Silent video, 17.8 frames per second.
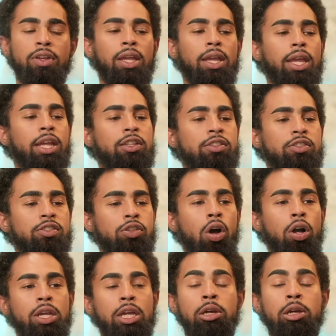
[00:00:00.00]
It's
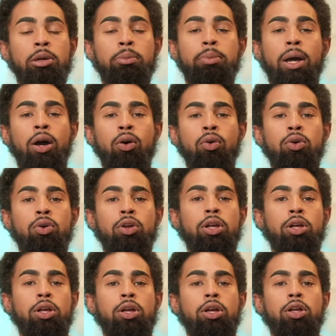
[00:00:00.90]
talking about
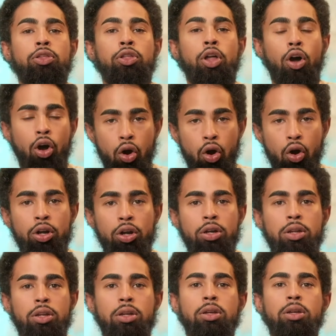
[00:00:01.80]
the
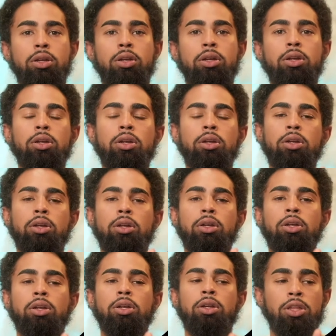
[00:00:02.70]
heart,
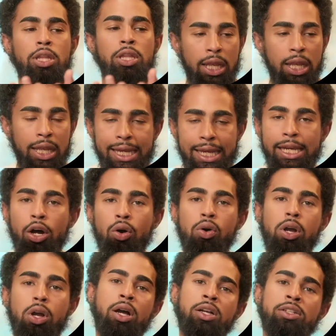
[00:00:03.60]
the Leo
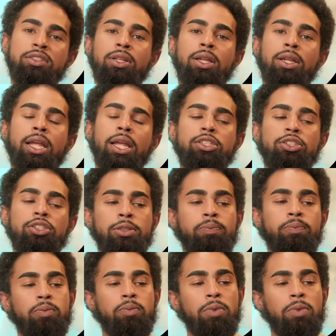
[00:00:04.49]
constellation.